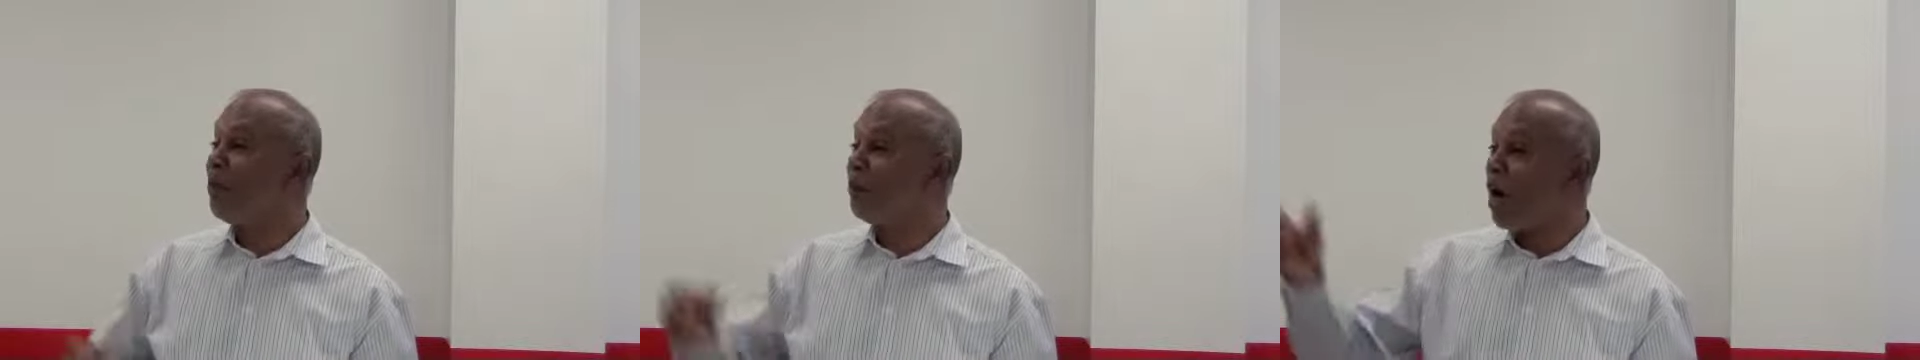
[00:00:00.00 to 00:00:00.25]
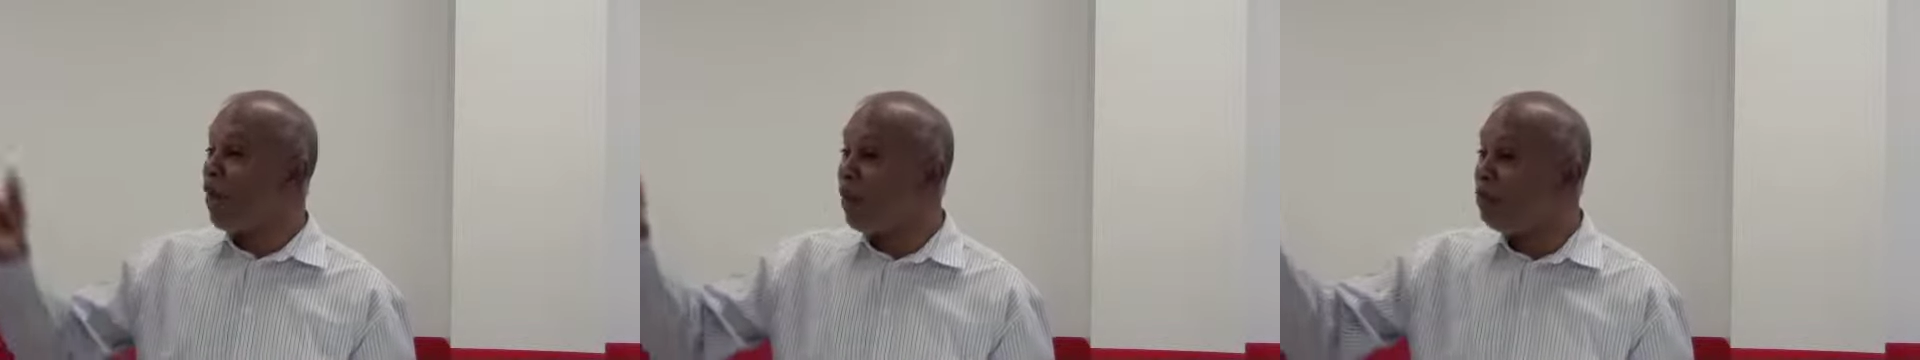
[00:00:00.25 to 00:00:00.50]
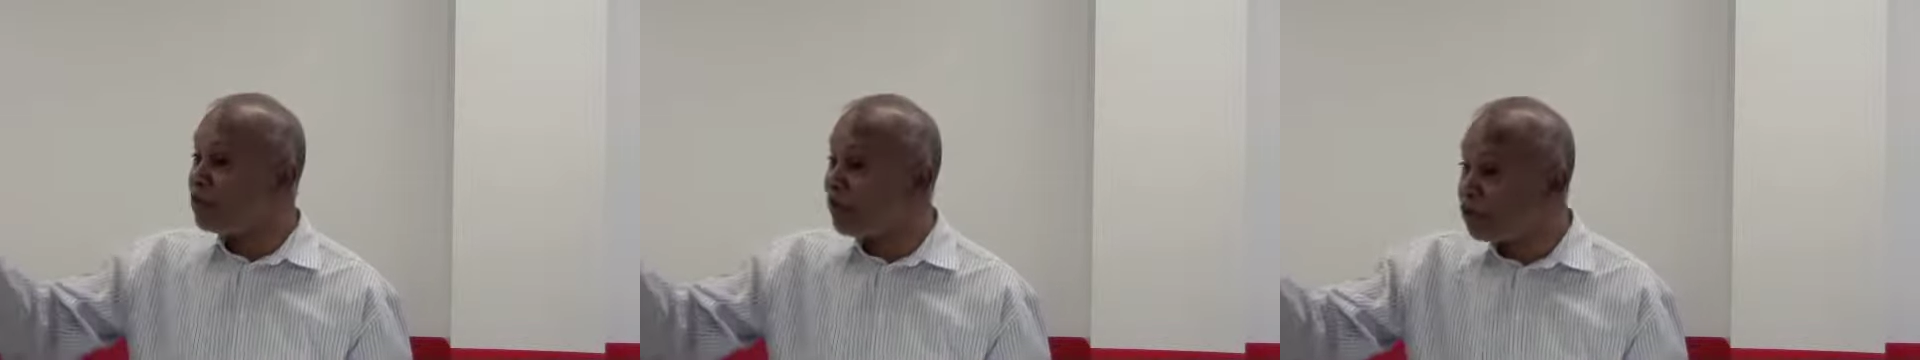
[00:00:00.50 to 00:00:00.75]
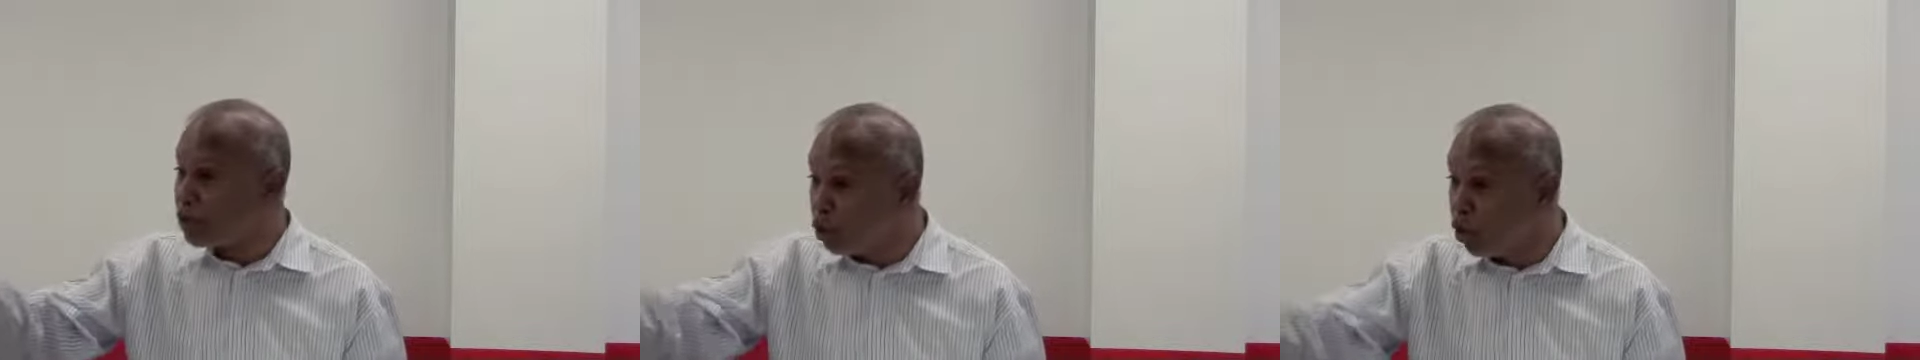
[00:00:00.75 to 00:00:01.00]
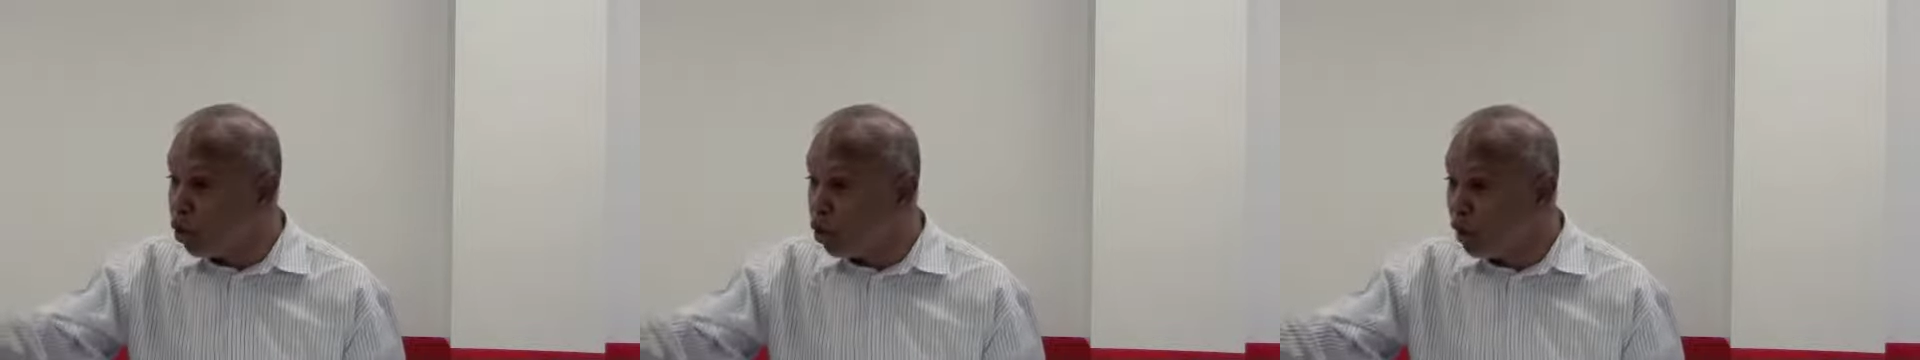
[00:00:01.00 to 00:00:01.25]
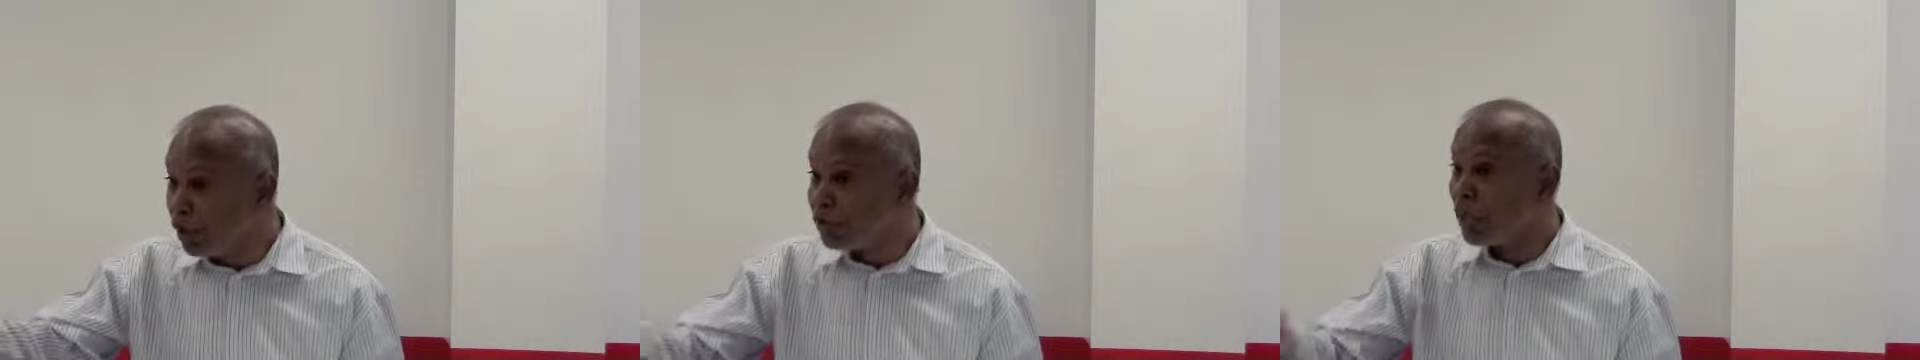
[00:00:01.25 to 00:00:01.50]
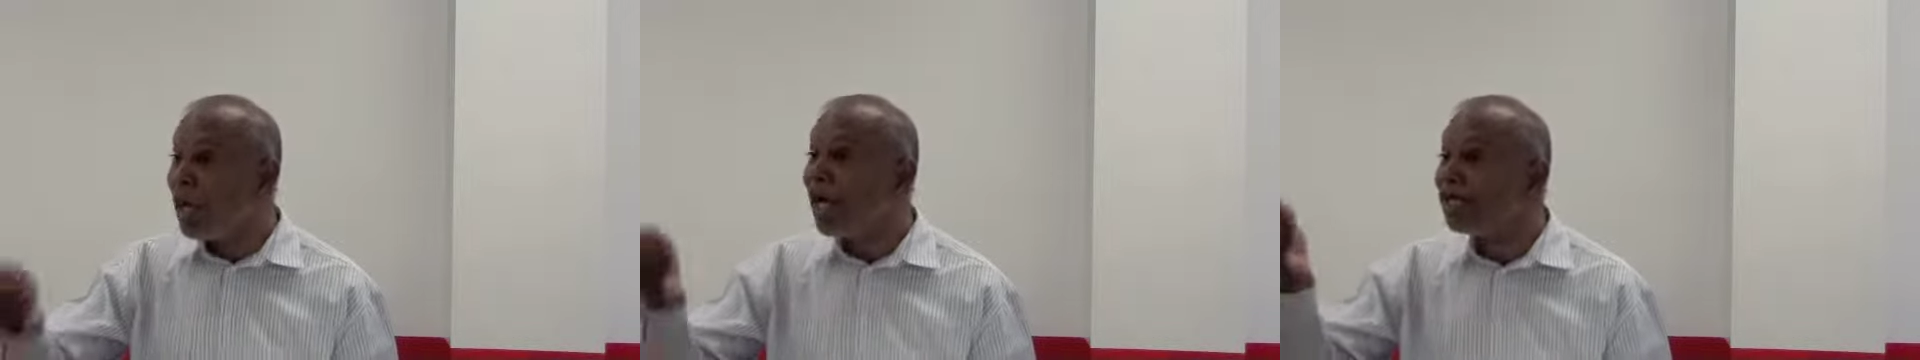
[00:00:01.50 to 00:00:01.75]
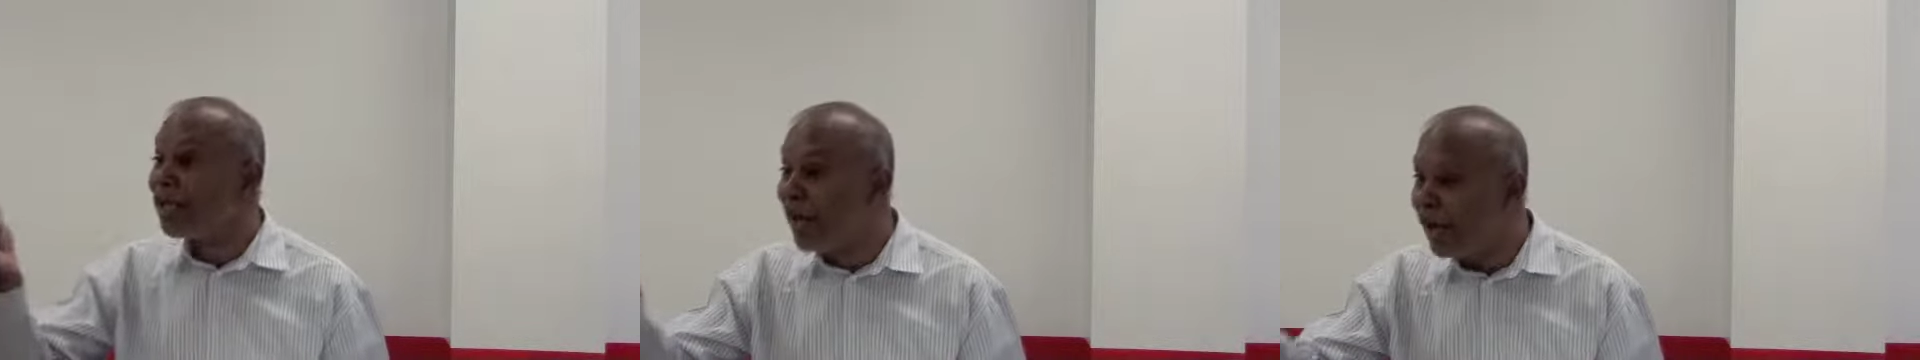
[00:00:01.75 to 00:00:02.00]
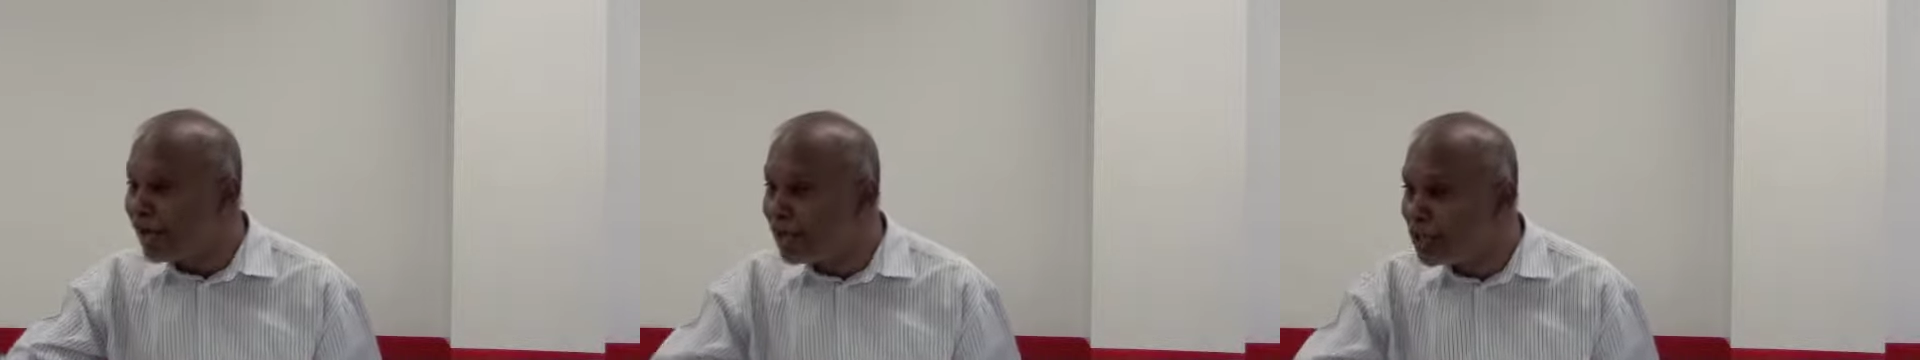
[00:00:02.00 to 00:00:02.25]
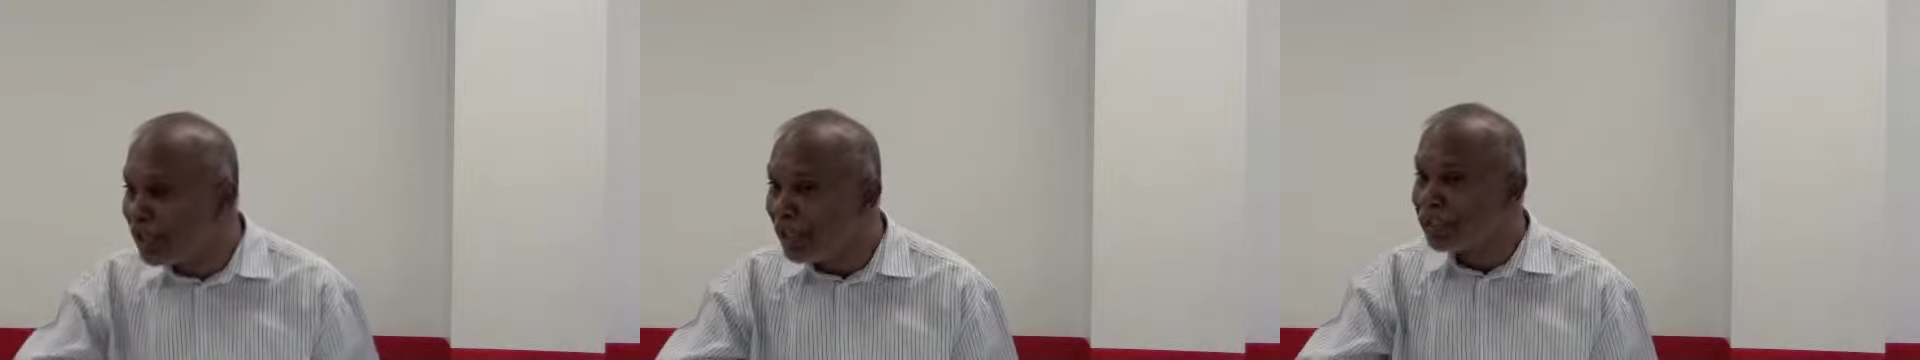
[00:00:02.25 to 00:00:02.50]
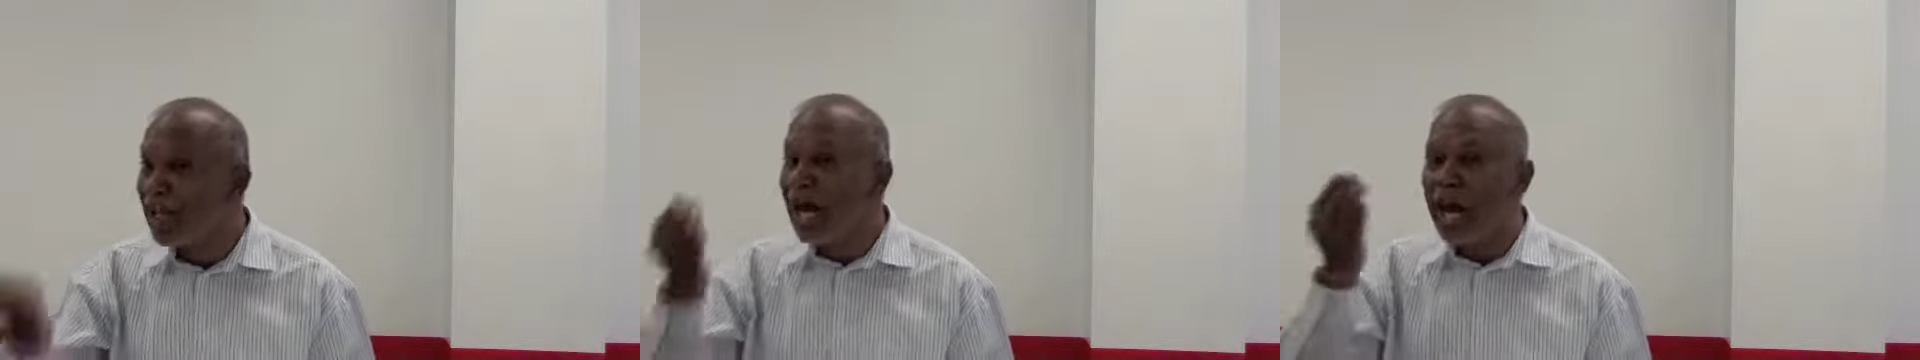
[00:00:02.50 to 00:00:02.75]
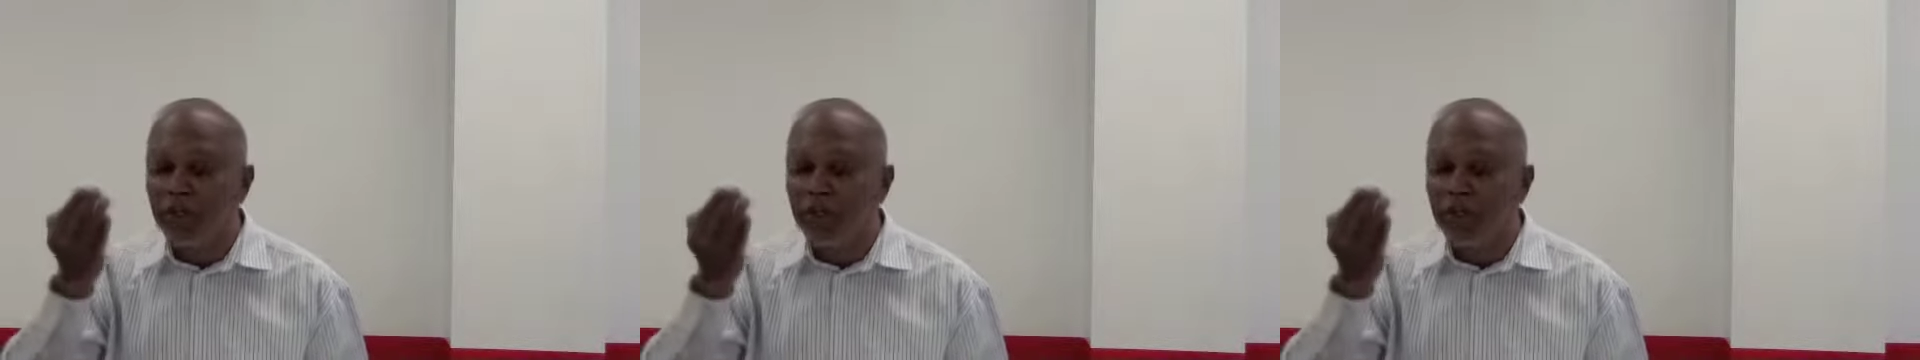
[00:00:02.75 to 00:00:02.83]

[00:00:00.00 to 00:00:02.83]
the problems of schools and colleges